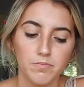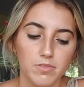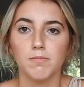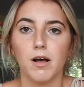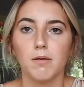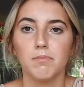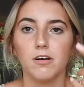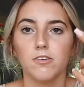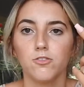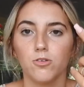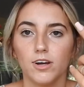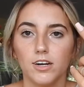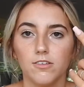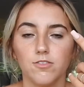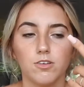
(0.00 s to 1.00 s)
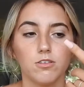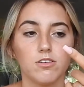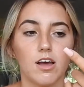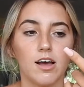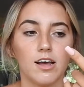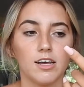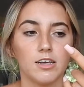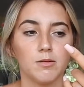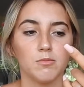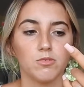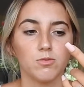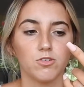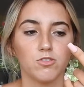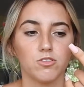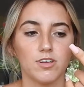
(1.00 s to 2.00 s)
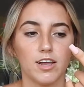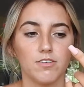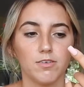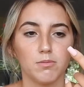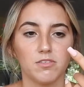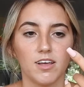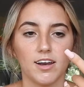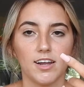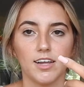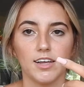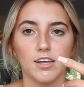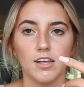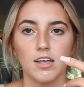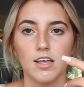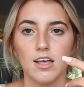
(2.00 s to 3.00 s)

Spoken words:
It popped off quite a few times, which was kind of upsetting.